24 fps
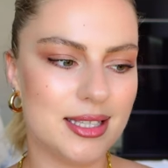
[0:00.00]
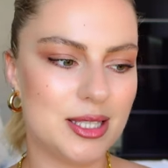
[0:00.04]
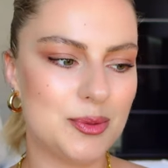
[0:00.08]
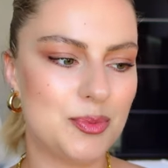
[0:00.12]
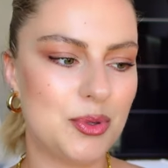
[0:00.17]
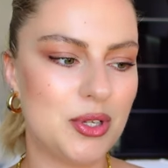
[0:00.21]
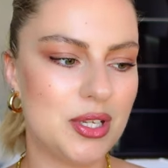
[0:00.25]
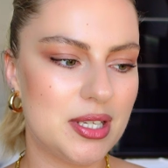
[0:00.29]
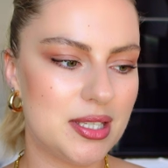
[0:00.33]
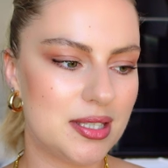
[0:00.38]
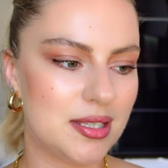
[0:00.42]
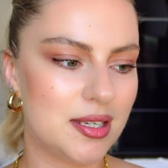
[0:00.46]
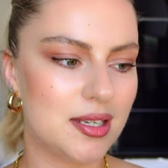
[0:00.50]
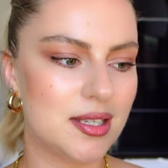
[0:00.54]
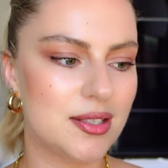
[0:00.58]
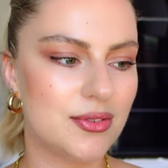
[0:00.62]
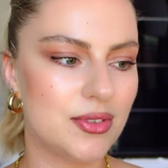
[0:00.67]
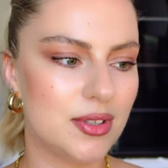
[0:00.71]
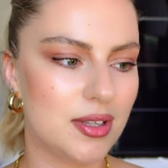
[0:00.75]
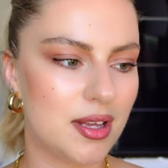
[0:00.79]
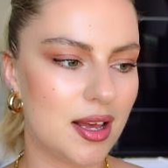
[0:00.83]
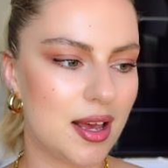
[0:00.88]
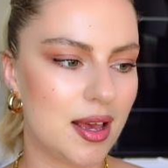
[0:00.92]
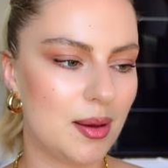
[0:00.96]
It's pretty
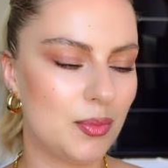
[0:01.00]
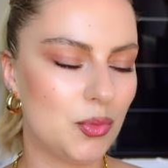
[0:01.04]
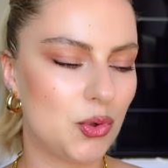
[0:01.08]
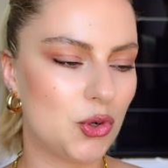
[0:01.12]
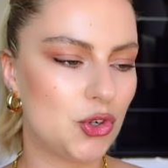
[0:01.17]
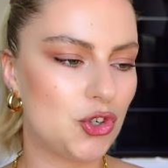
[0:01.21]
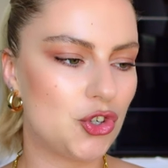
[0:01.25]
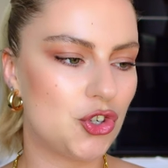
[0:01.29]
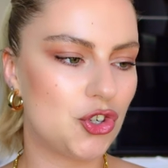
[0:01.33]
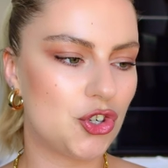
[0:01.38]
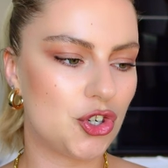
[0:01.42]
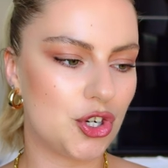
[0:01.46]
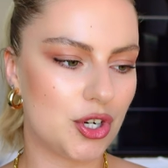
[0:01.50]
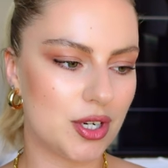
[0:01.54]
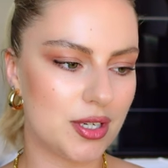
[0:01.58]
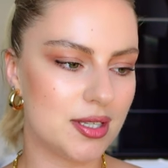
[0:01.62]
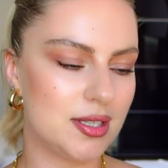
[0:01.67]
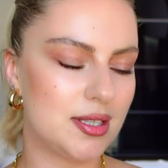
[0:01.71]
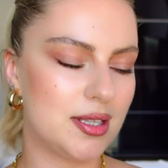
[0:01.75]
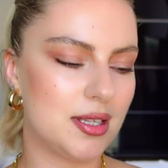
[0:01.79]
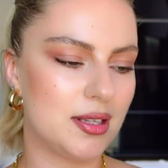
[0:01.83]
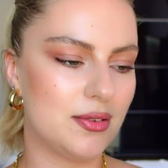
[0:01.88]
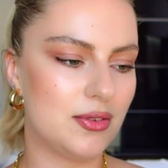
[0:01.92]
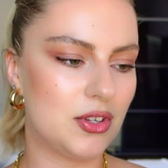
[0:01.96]
stressful. I'm not sure
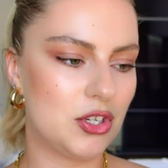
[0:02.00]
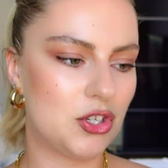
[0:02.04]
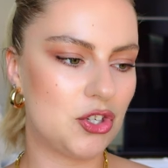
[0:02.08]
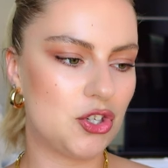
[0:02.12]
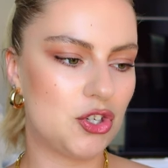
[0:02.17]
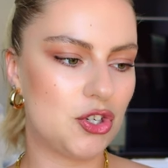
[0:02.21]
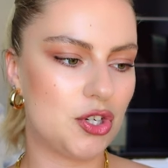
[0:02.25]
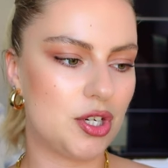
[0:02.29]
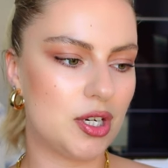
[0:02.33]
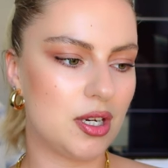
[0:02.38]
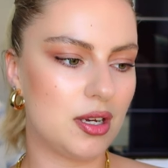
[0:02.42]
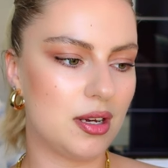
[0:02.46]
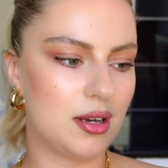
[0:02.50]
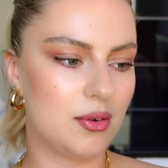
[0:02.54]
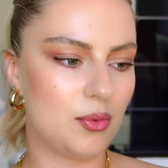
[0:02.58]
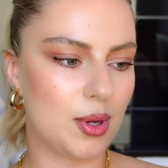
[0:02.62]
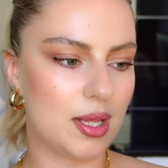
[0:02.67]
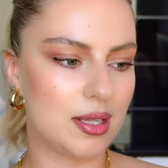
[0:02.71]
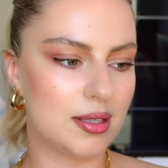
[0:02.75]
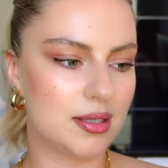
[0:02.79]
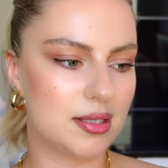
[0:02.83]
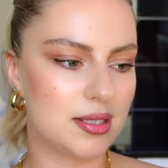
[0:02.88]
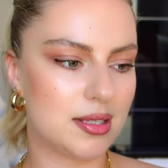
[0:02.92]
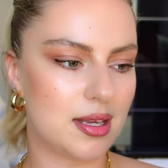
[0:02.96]
still which uh,
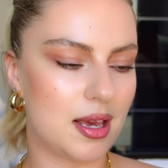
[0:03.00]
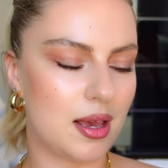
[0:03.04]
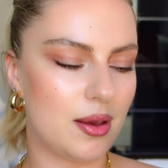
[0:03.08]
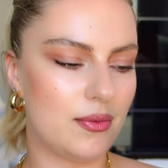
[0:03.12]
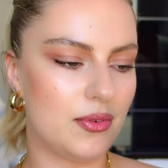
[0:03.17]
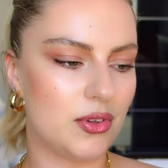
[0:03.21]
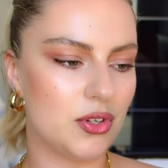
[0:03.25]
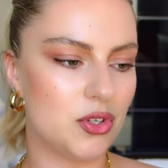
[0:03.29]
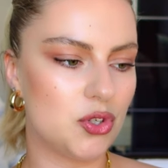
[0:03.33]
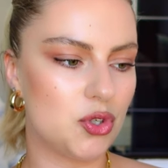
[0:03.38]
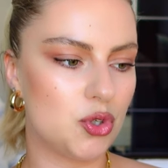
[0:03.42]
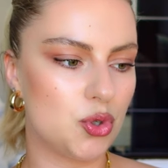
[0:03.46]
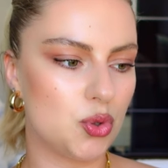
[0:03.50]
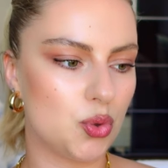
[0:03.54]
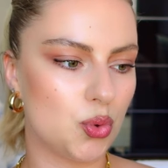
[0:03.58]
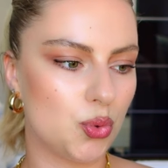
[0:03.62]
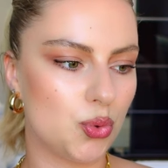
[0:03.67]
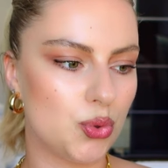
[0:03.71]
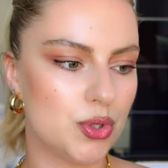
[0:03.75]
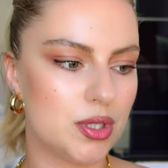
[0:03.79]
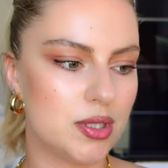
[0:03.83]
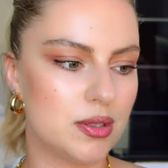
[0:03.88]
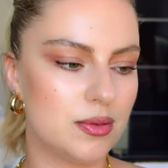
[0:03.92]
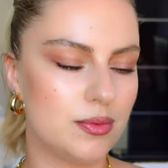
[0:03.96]
ones I will
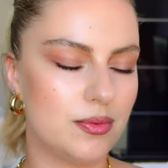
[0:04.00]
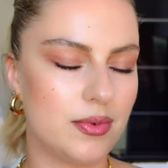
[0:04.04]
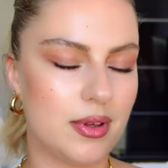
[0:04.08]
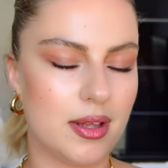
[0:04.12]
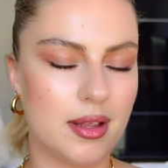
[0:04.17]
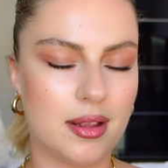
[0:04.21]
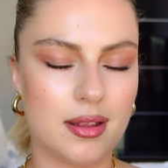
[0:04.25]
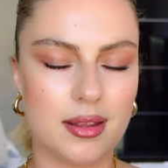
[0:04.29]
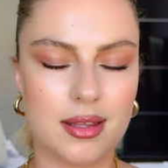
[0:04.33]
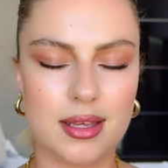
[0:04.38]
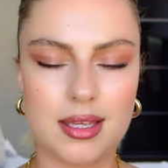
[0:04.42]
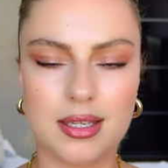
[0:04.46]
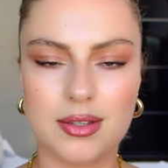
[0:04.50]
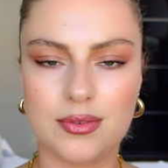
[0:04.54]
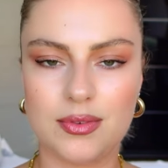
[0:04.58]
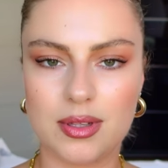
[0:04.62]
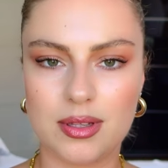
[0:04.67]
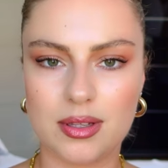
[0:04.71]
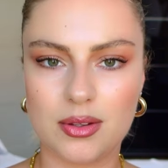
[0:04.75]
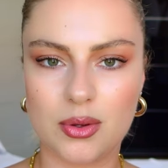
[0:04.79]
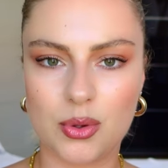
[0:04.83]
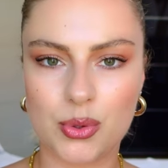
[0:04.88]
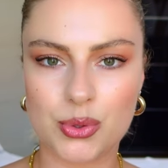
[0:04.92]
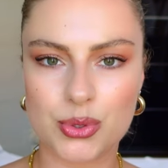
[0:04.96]
choose. Well, it
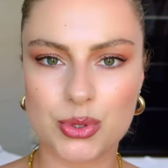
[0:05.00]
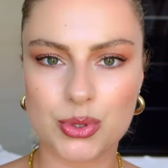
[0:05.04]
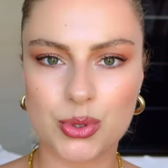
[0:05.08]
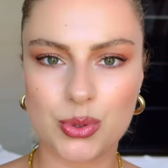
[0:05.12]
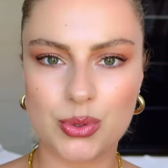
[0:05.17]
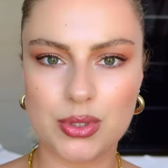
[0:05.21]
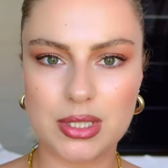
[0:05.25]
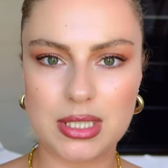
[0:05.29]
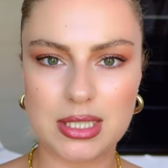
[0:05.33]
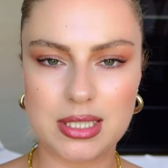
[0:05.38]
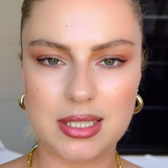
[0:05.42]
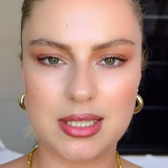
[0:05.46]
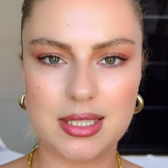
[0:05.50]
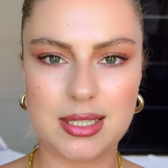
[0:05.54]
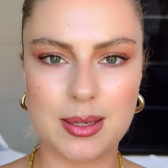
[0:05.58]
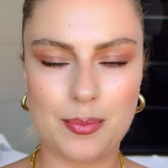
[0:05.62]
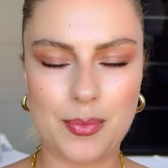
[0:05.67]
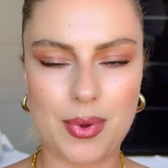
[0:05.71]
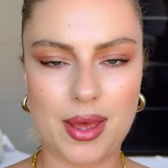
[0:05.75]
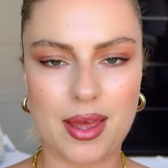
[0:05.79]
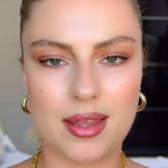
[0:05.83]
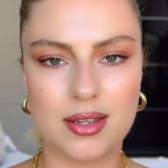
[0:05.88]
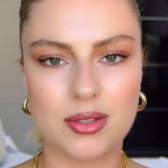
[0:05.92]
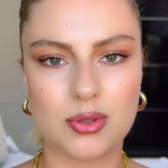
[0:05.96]
will also
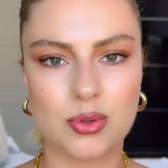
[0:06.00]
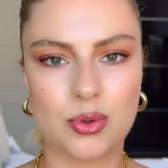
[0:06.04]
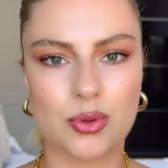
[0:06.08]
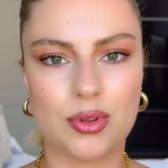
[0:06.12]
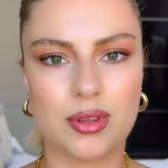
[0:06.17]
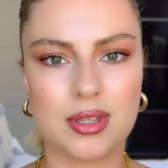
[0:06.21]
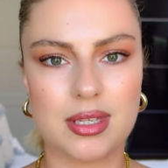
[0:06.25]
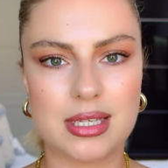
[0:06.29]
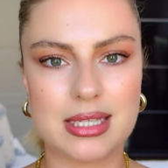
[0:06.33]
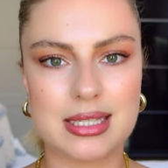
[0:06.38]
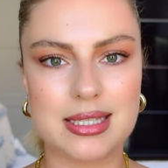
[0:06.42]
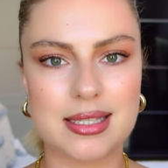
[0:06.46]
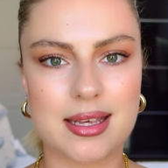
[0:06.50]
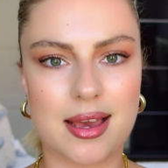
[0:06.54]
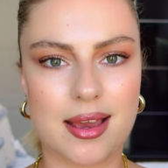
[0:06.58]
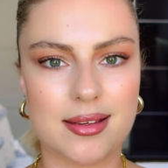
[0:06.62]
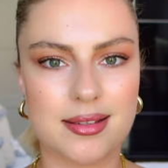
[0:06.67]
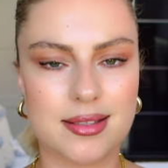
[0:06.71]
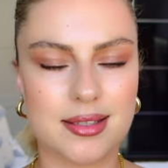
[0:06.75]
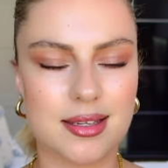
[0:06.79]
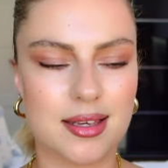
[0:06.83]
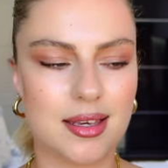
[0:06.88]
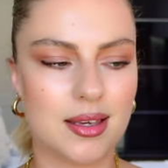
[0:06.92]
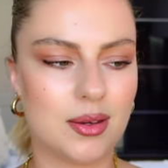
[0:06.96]
depend on the
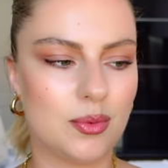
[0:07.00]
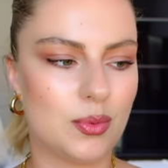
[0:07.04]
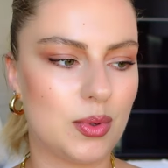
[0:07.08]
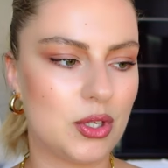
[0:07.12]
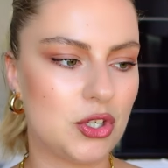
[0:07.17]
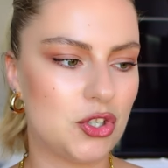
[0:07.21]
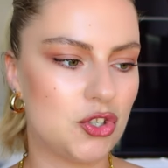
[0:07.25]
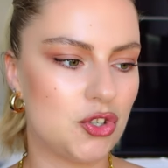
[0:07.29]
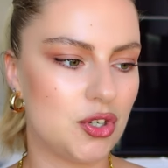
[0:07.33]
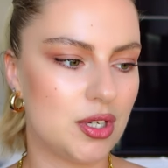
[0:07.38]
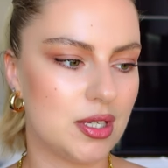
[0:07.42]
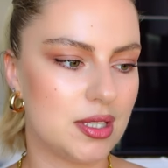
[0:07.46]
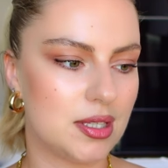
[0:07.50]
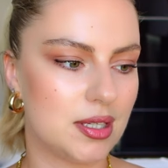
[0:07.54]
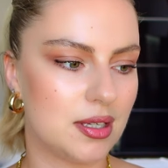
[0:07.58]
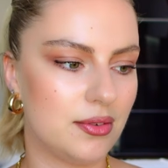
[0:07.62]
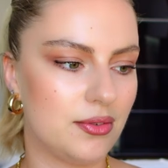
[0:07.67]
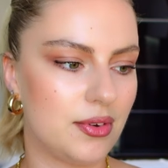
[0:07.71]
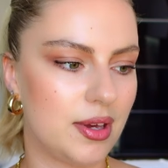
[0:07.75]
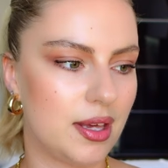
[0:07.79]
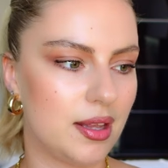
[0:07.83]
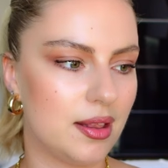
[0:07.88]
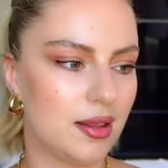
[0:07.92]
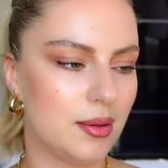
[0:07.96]
sizing which is
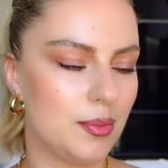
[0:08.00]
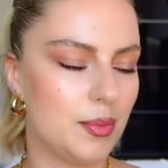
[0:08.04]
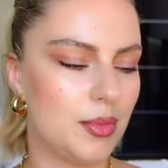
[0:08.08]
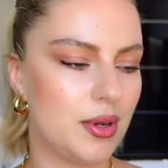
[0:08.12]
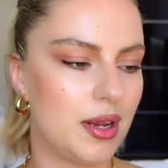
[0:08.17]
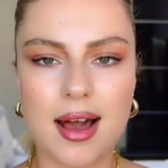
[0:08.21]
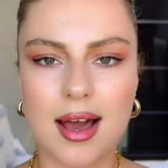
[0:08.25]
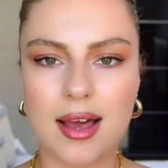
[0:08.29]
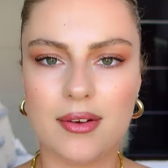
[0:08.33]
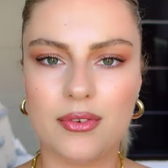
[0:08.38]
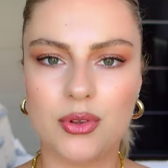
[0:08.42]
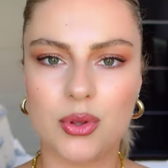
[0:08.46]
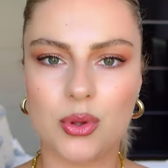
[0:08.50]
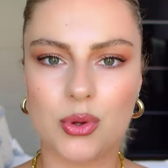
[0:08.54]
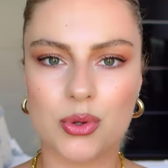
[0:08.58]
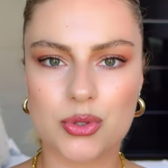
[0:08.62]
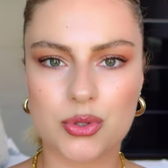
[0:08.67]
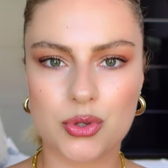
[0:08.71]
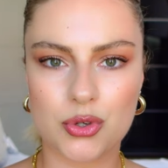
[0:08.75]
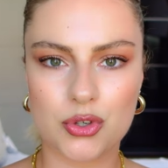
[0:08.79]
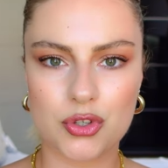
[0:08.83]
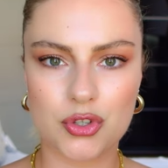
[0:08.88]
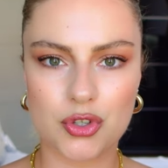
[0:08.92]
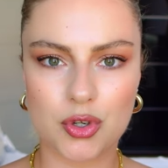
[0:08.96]
available. I will
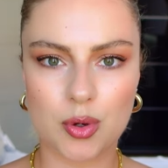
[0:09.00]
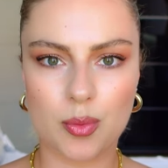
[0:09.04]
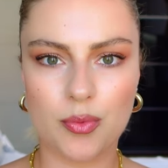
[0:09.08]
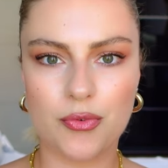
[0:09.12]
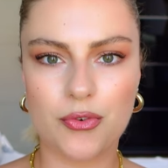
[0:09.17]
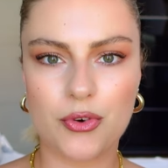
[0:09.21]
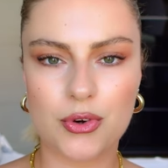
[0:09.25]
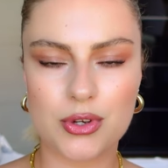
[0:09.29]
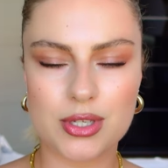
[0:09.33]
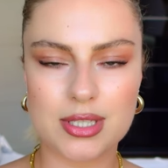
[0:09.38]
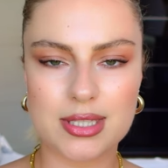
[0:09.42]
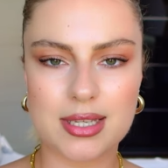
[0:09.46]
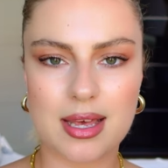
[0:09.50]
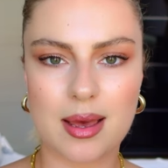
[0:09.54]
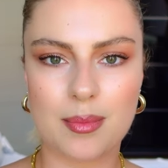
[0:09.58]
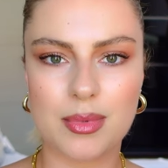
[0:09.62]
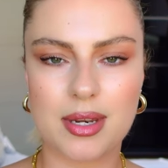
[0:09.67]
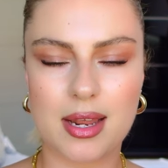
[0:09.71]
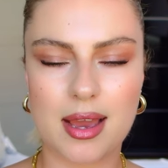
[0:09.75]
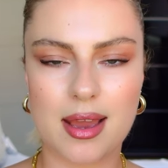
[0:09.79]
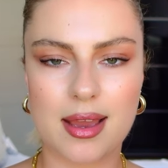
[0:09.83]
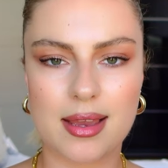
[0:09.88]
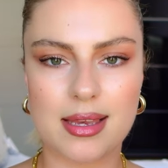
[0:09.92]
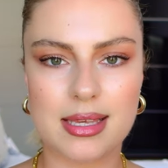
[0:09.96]
also shop for some
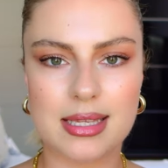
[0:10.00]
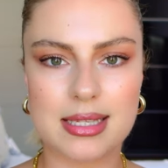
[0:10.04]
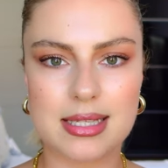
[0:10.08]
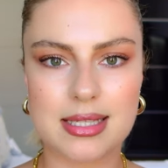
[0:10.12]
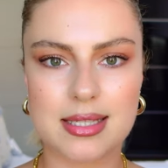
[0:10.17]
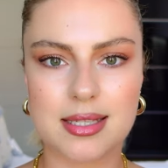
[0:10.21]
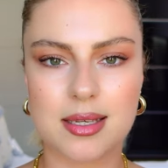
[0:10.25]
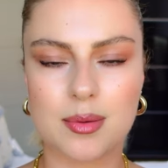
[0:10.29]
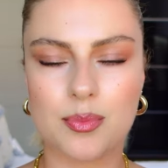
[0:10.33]
nice